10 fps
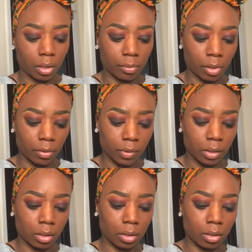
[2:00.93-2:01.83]
I'm nervous
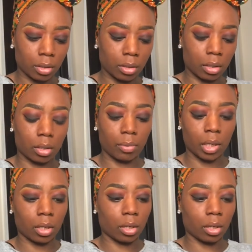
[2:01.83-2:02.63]
that this is gonna make